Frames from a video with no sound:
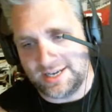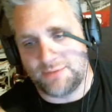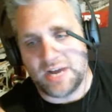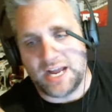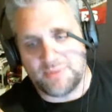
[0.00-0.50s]

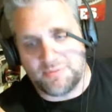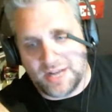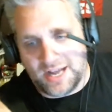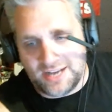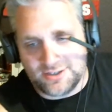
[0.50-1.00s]
I'll buy him a.
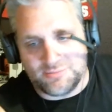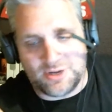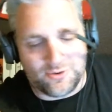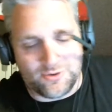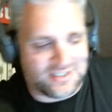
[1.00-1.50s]
I told
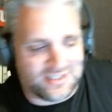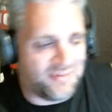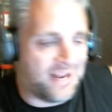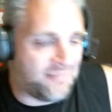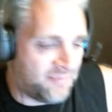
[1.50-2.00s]
my oldest I'll
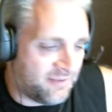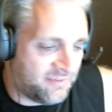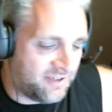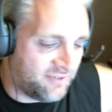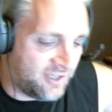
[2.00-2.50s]
buy him a
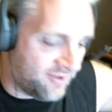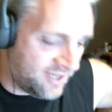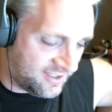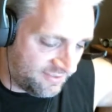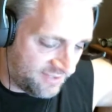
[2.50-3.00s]
puppy if he
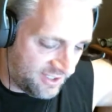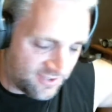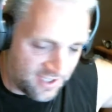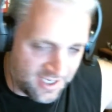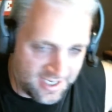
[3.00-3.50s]

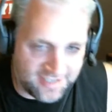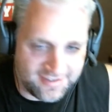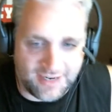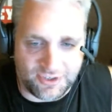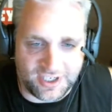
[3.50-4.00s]
goes on it
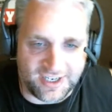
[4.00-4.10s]
next time we're there.